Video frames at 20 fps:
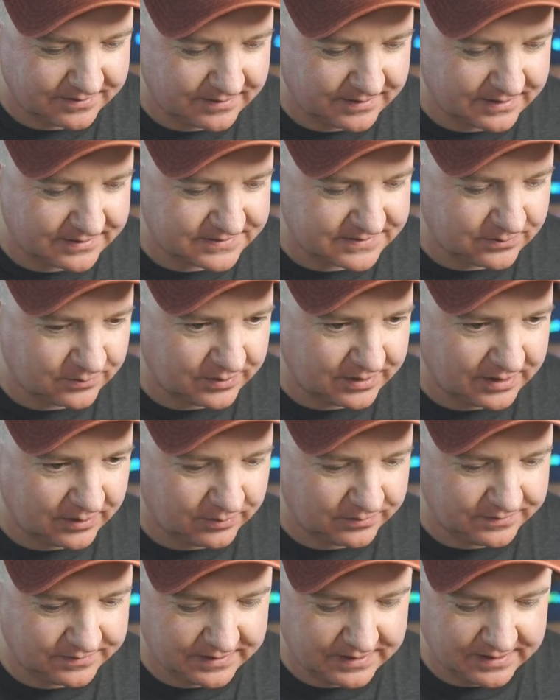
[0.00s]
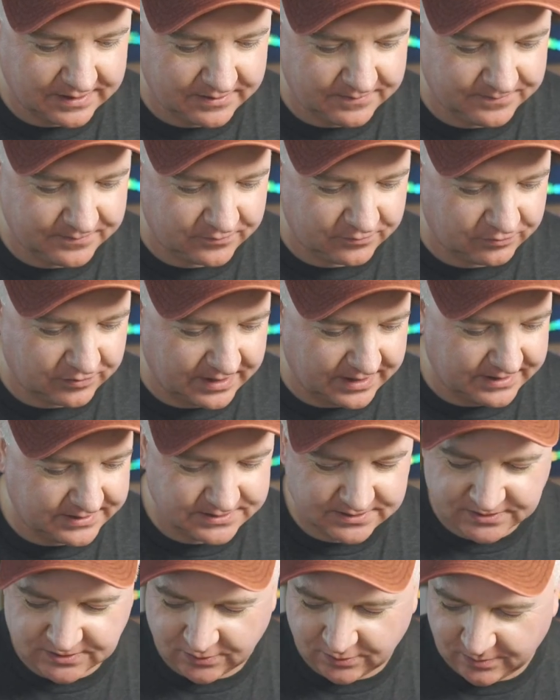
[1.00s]
that's the one I want there.
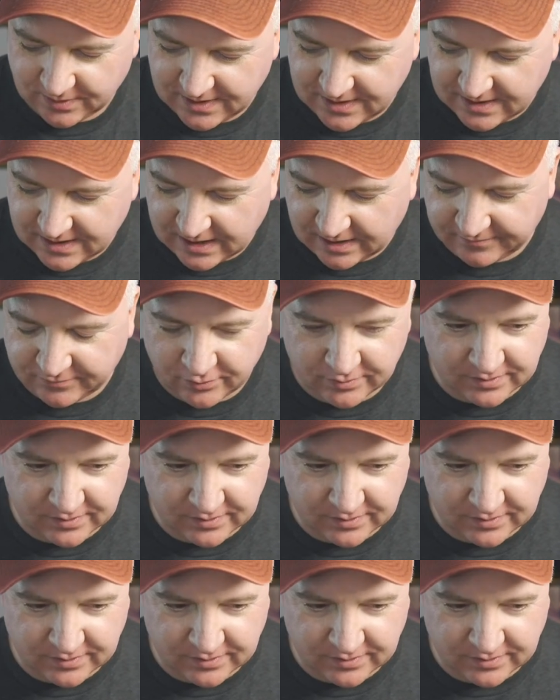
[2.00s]
Right, so I've